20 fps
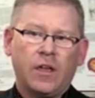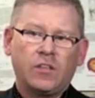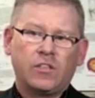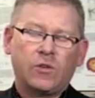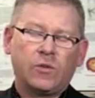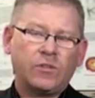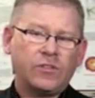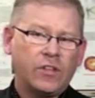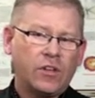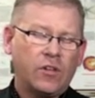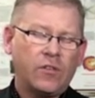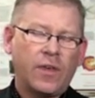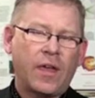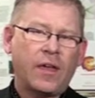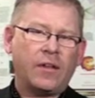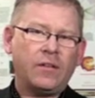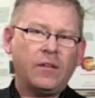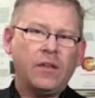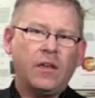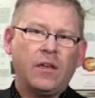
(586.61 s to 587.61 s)
So until
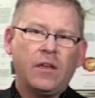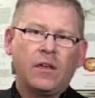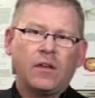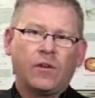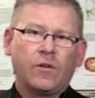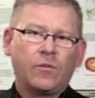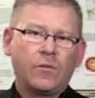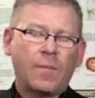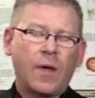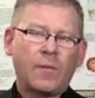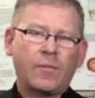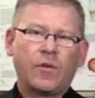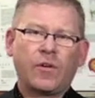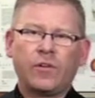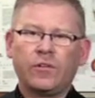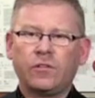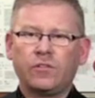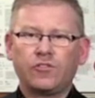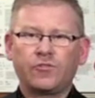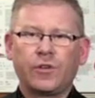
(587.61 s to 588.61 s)
then,
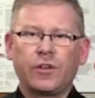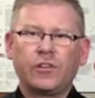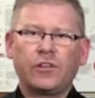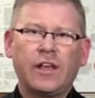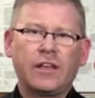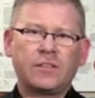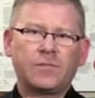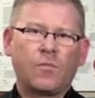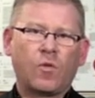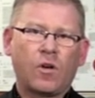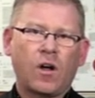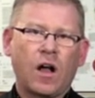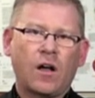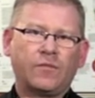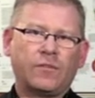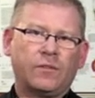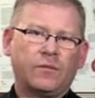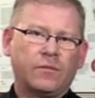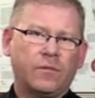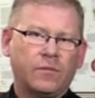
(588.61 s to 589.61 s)
remember, drink less more
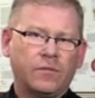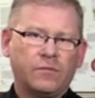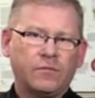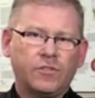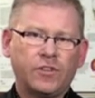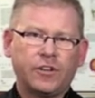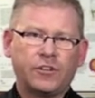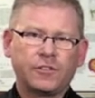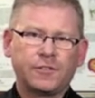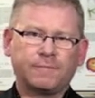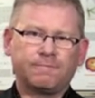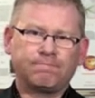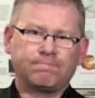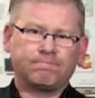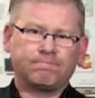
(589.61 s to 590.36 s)
often. Cheers.